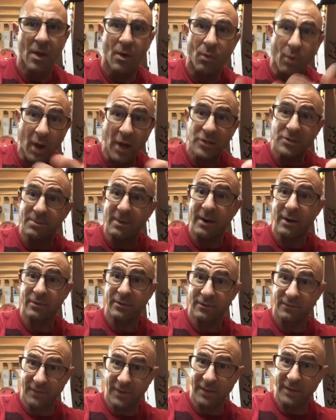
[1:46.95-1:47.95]
Watch my
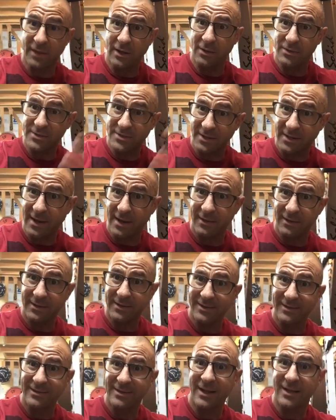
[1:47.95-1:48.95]
other videos on how to
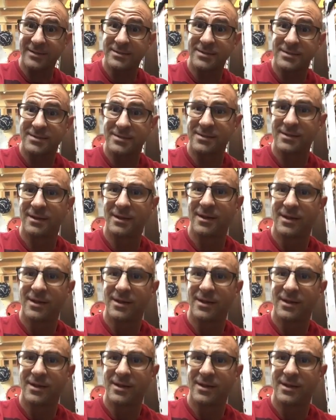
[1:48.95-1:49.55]
condense